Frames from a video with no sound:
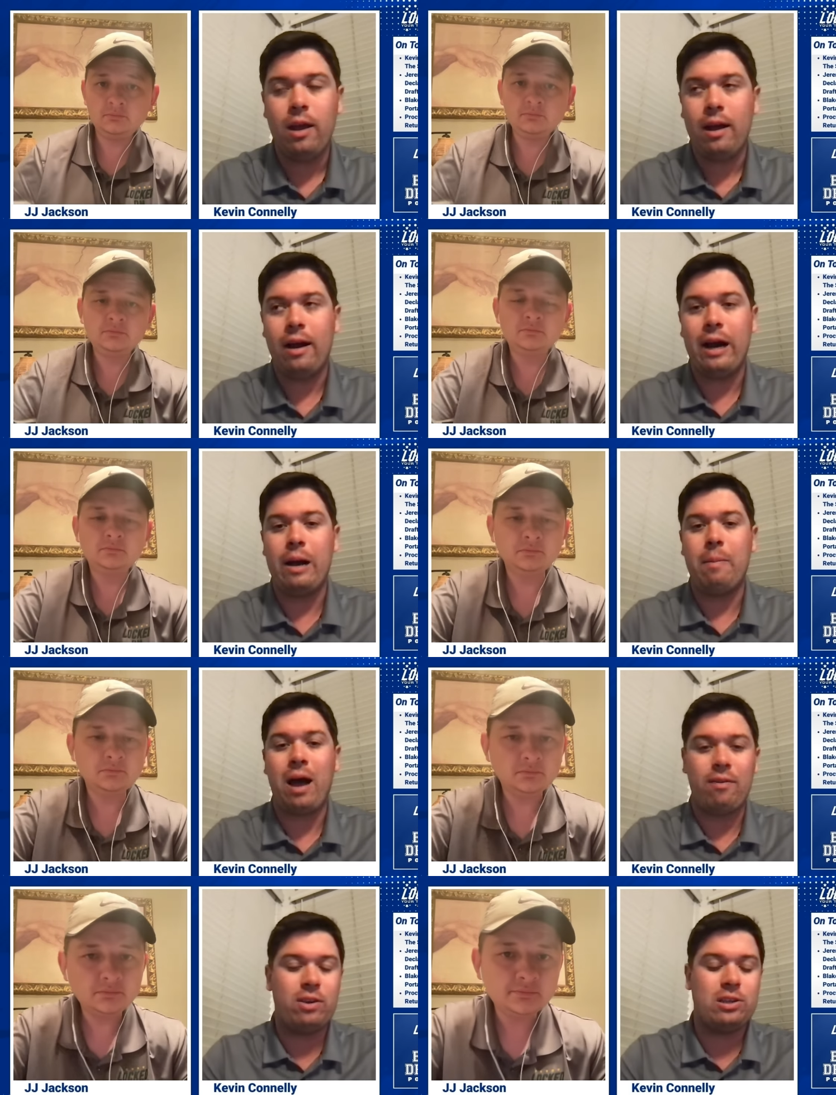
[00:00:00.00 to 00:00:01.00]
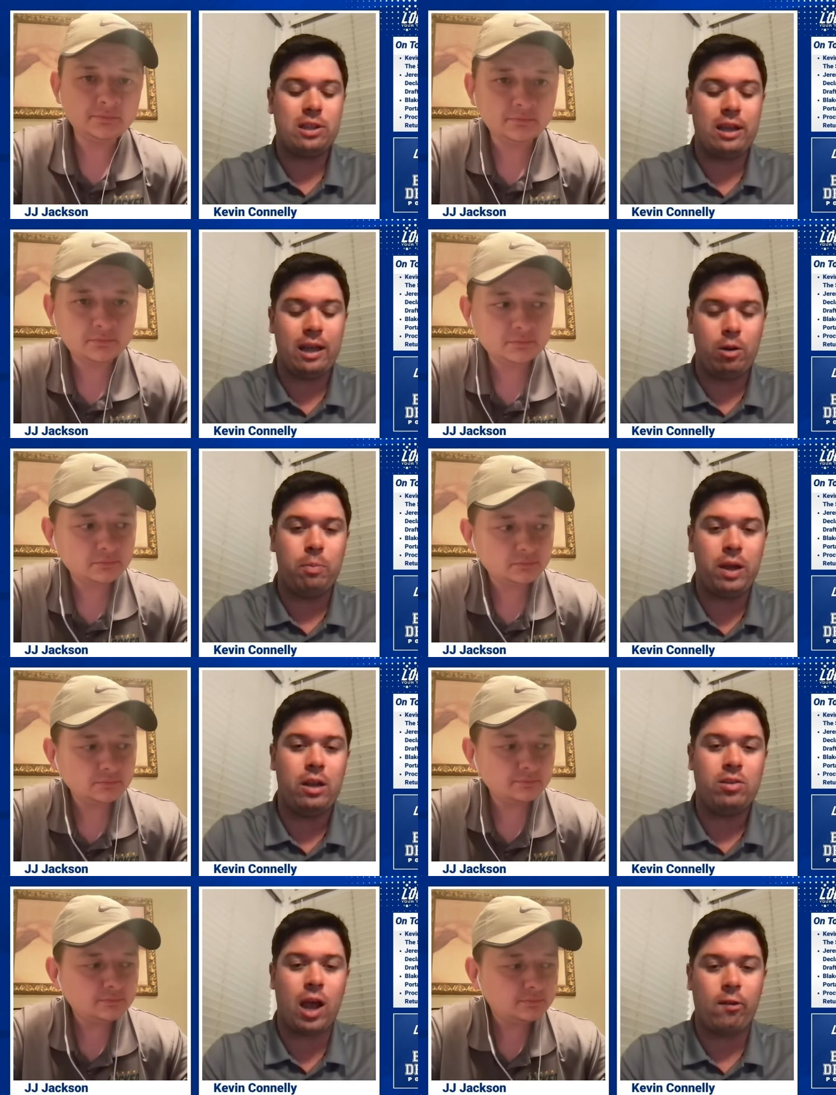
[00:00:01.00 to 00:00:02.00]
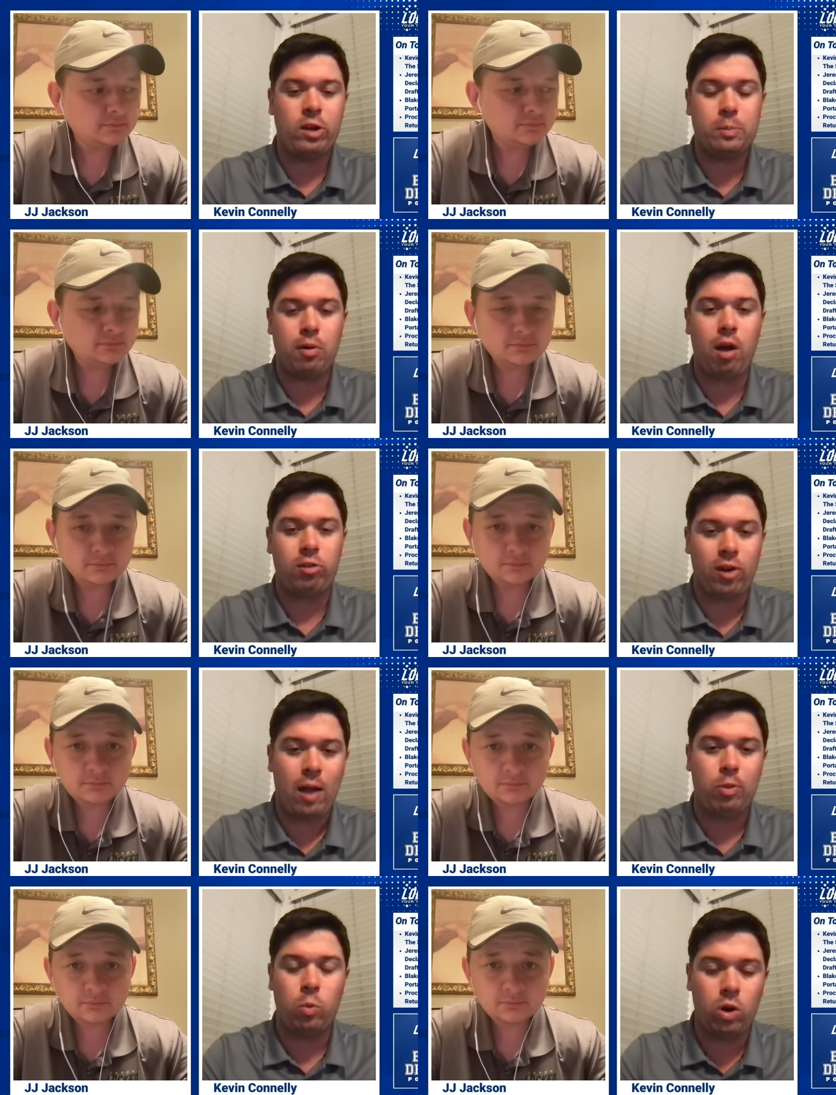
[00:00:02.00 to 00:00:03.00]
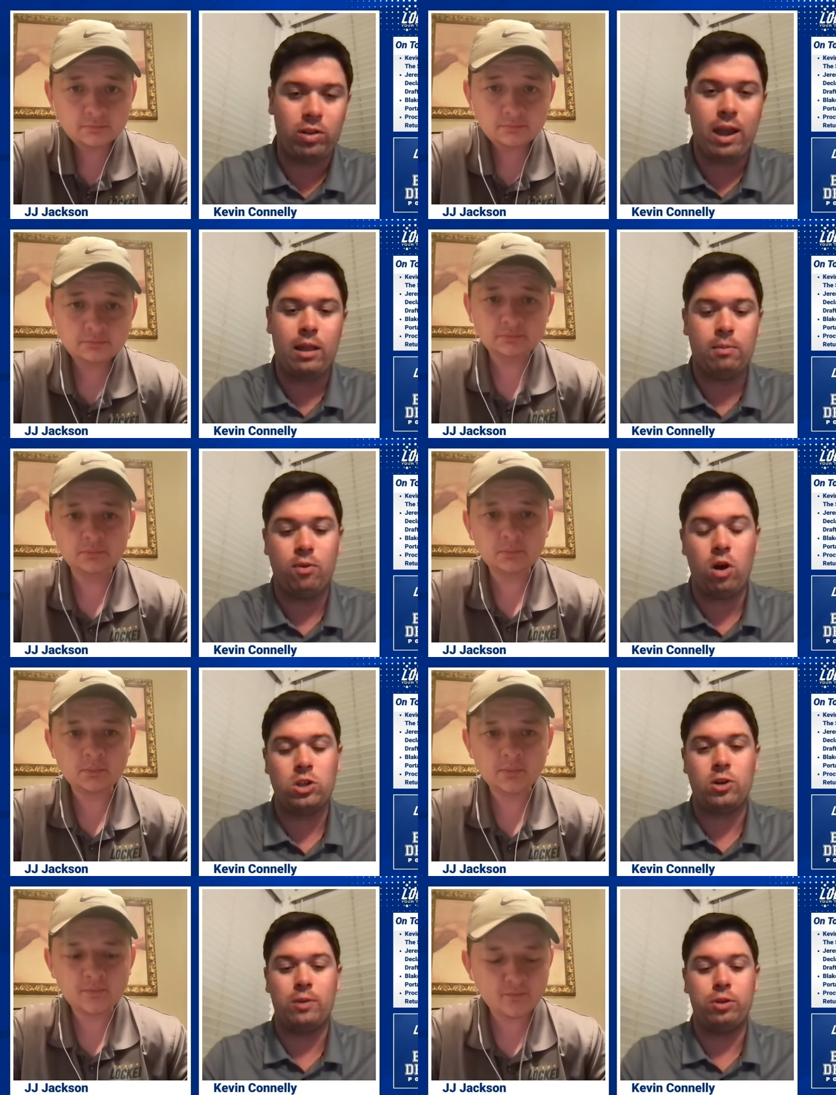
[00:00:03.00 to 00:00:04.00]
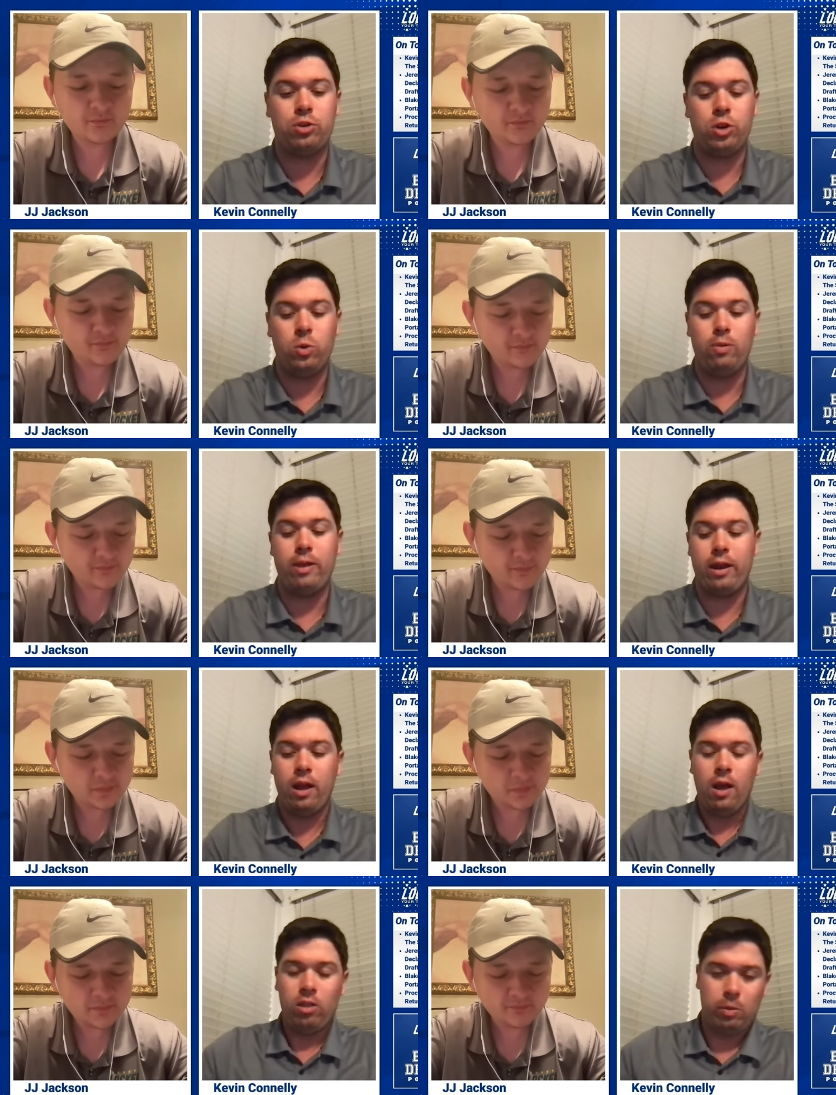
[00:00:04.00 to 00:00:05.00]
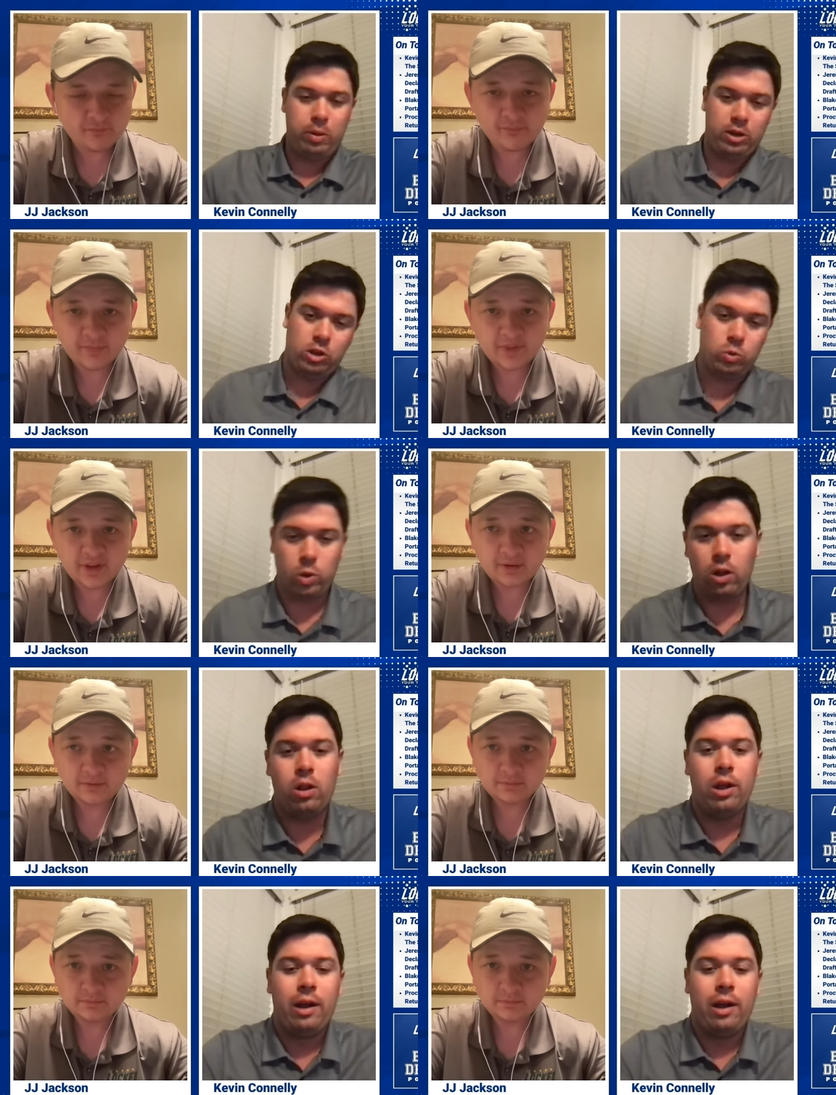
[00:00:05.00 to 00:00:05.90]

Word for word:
Speaker 1: Um, obviously, it'll be Tyrese Proctor at the one, Caleb Foster at the two, and then the pieces will